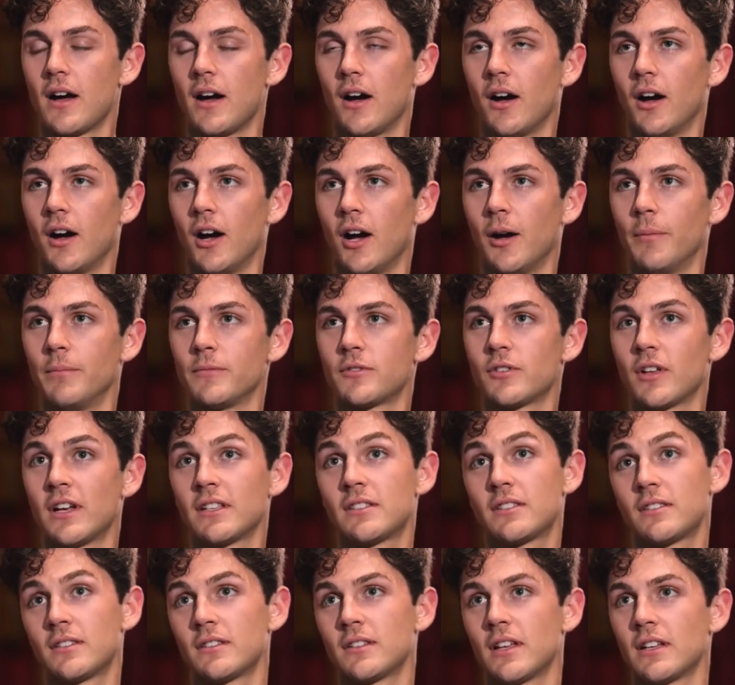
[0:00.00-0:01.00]
So
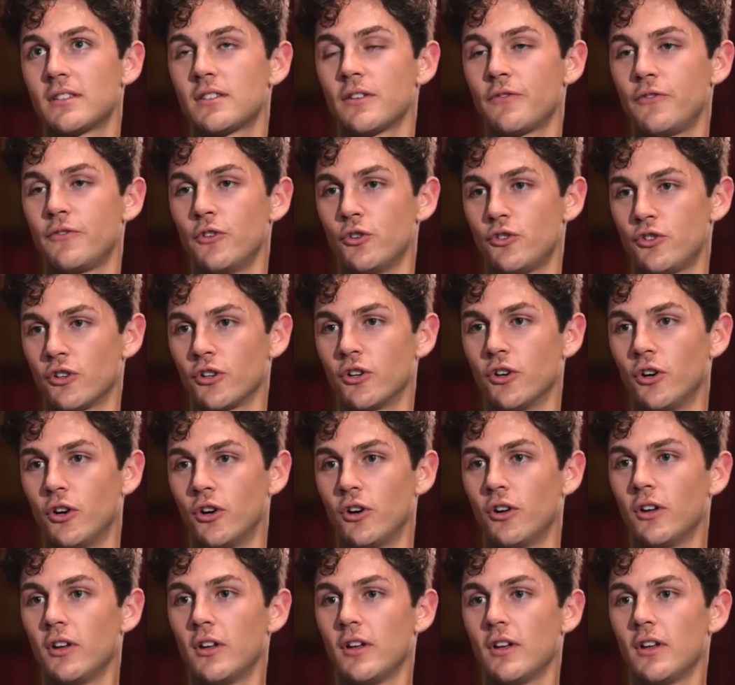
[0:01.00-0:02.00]
that's the future
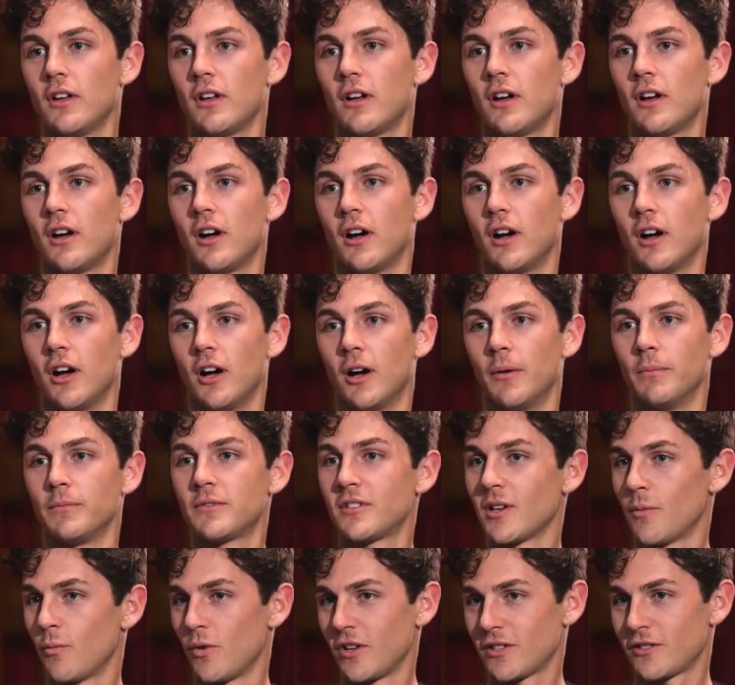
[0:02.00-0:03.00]
goal.
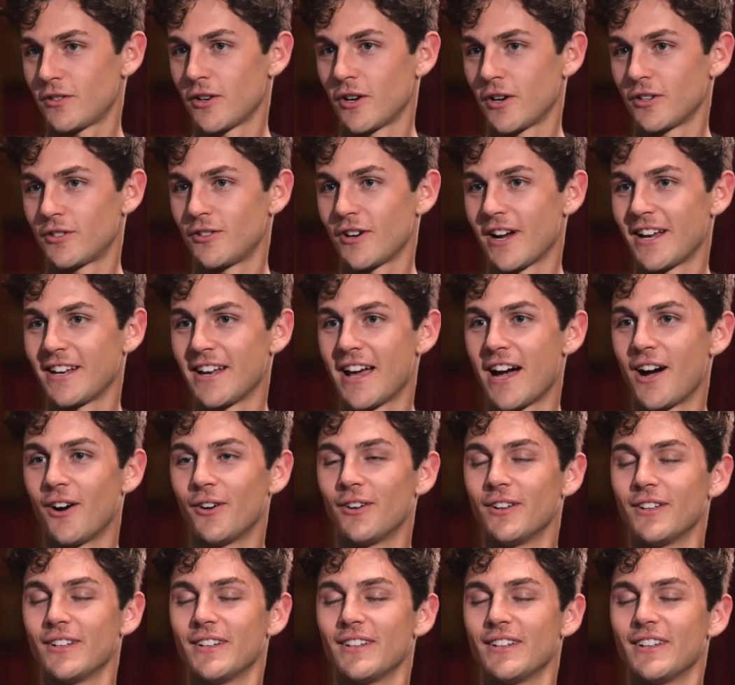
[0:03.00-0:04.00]
Somewhat starts right
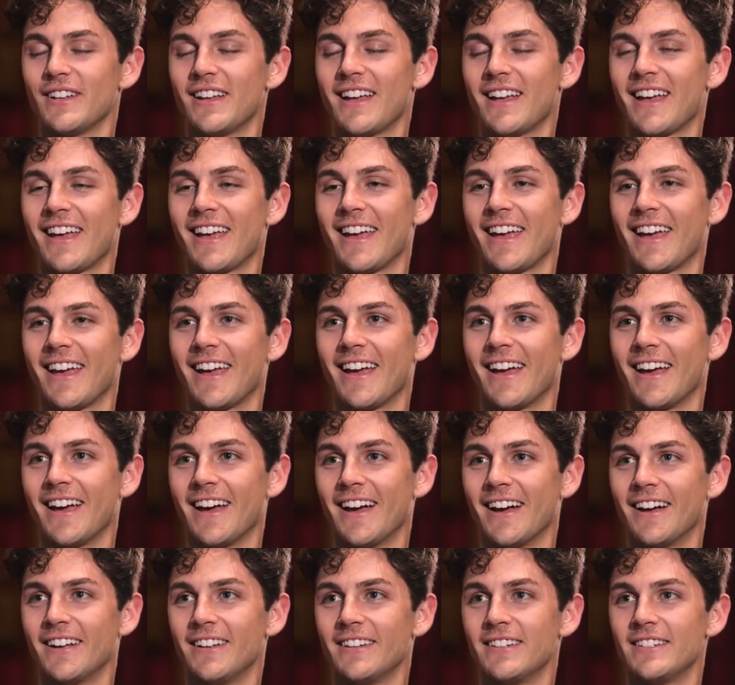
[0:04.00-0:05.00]
now,
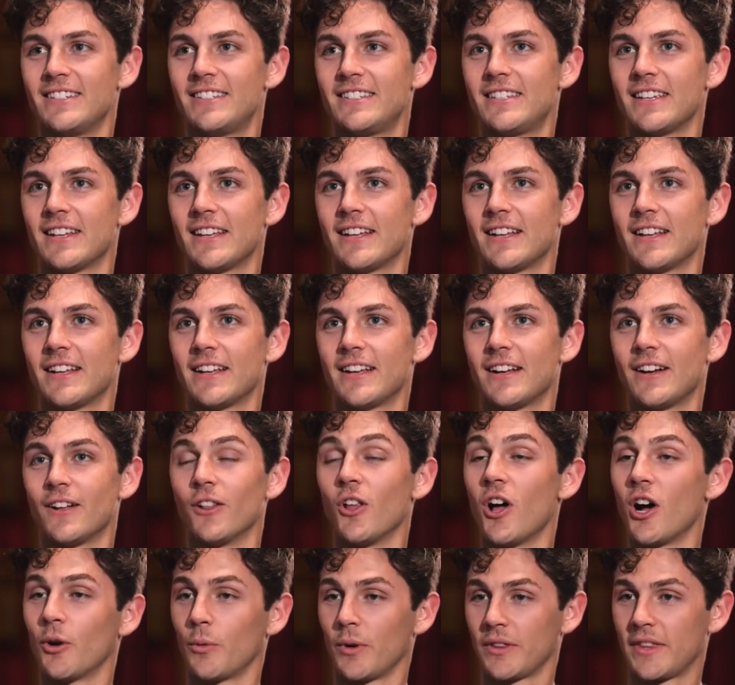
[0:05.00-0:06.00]
and
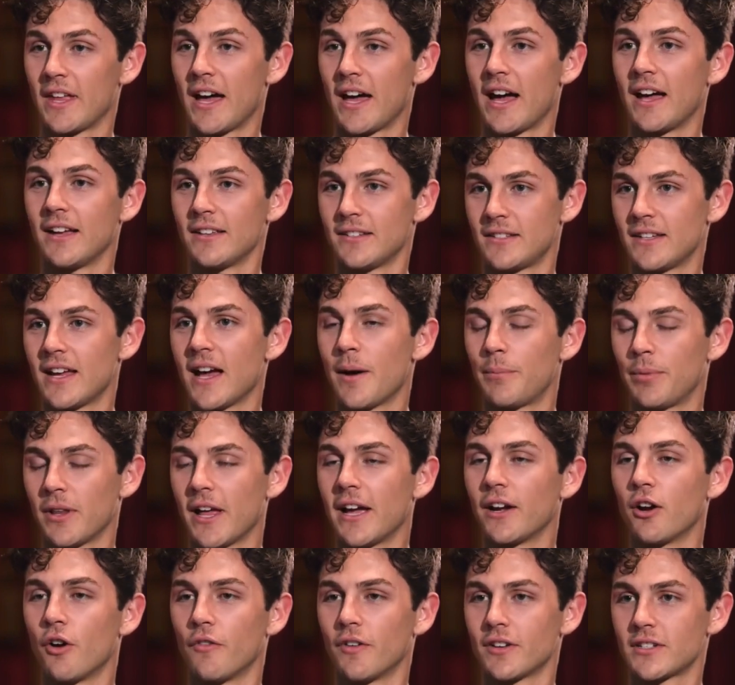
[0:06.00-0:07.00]
along with that is
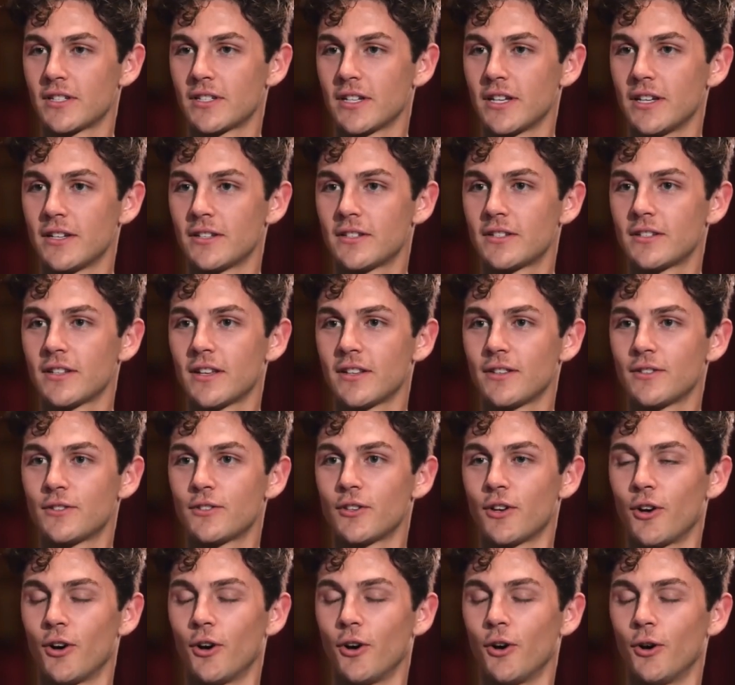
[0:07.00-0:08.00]
playing overseas. And
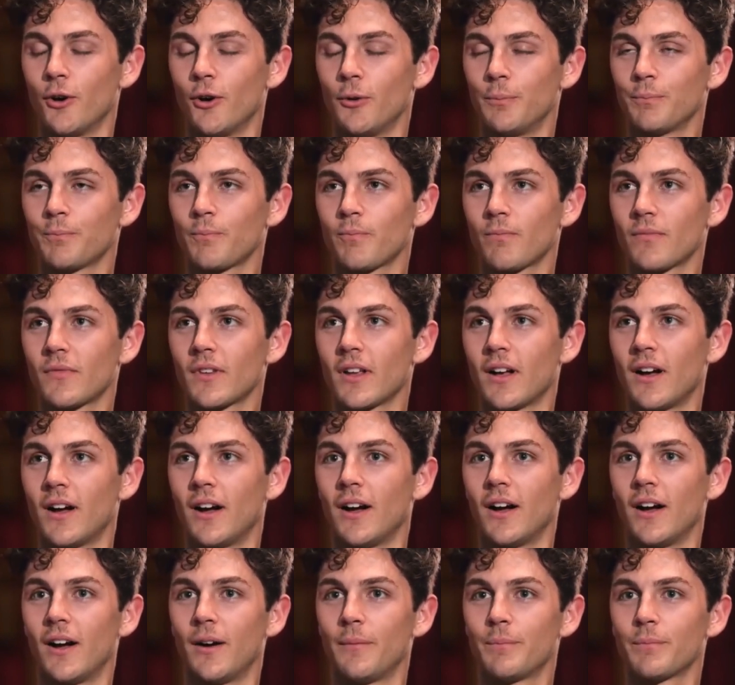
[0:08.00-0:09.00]
so
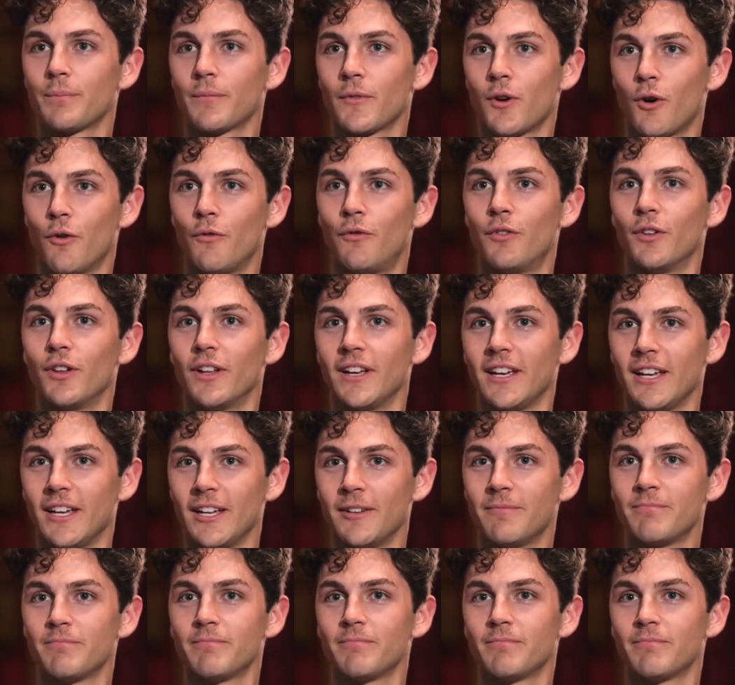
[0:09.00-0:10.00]

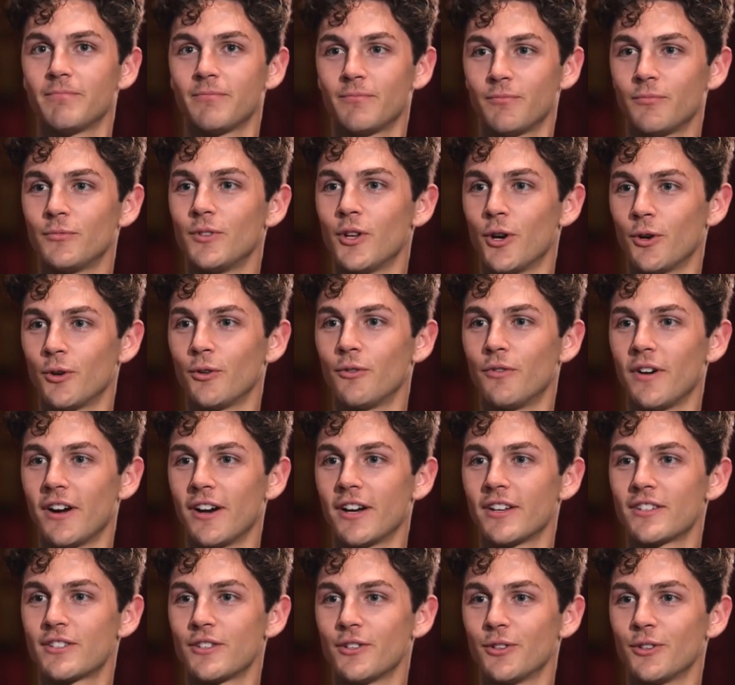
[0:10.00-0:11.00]
hopefully know
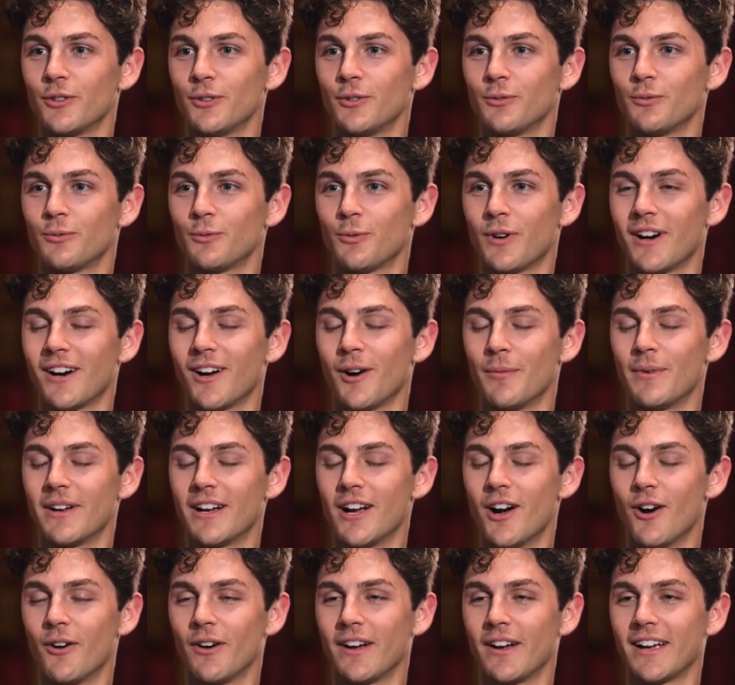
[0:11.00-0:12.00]
very soon where I'll be
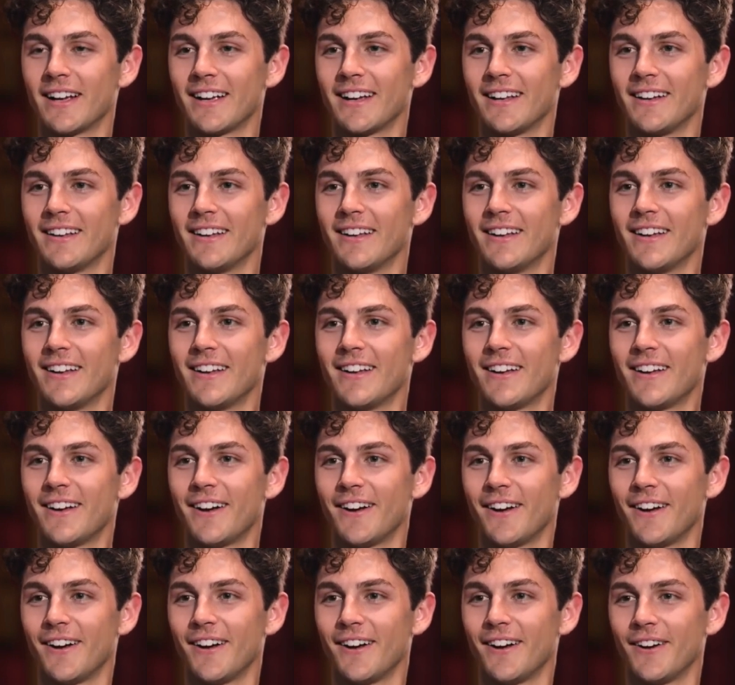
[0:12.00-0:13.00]
going,
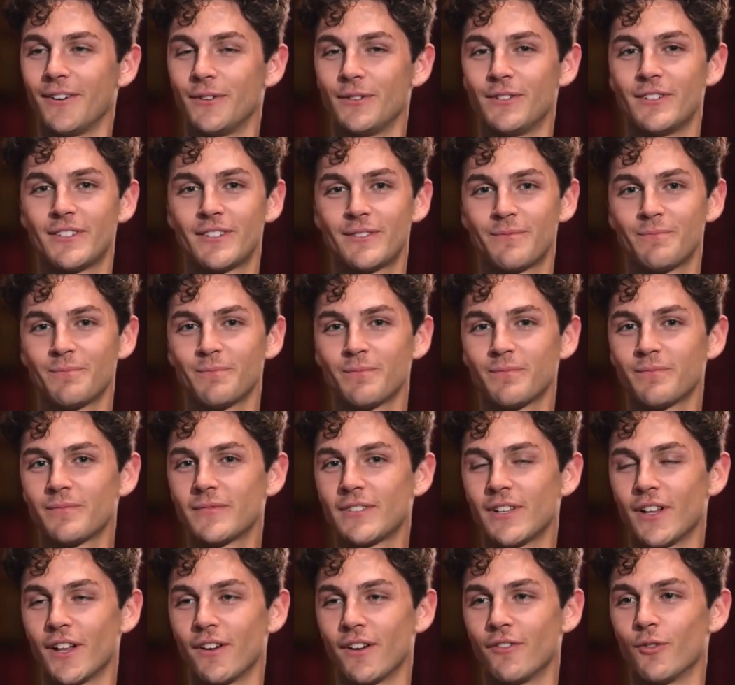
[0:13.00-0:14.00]
and just
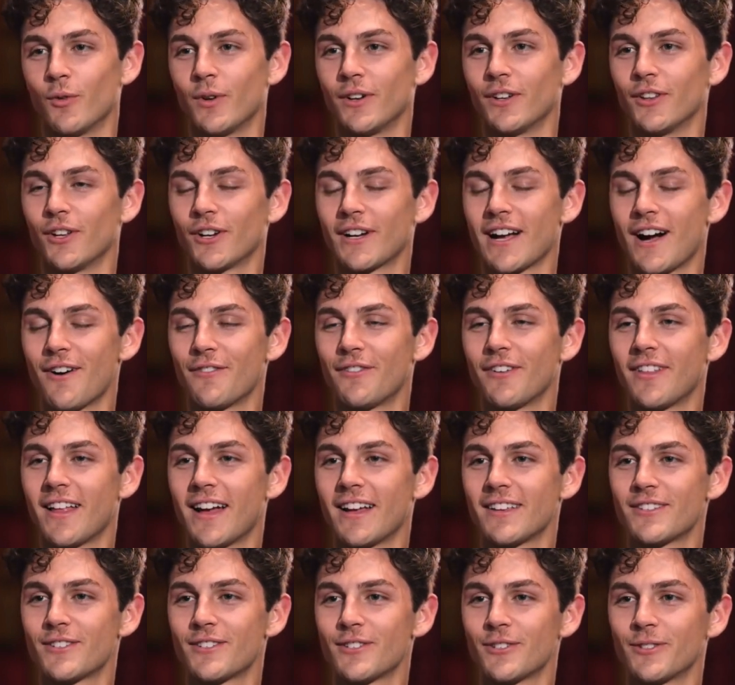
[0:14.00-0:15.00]
tell everyone to look out for
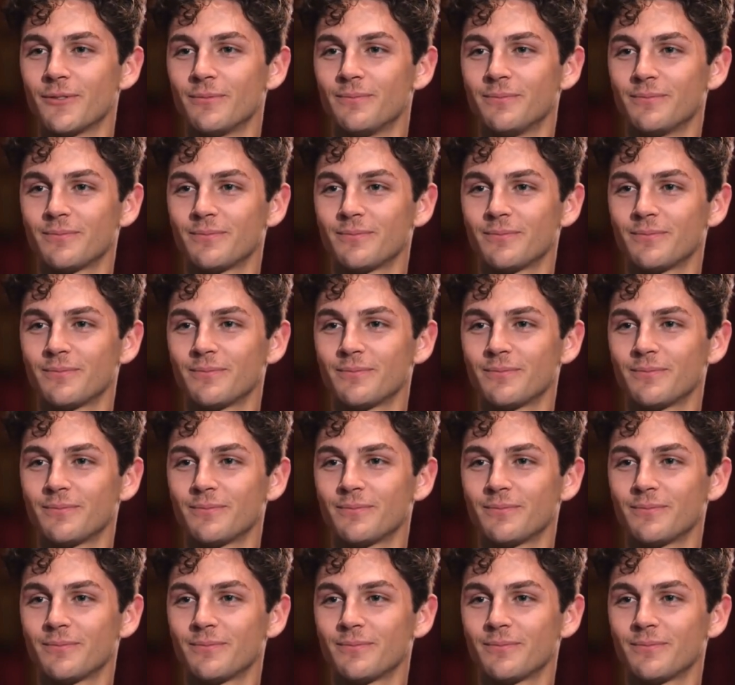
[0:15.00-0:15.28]
that soon.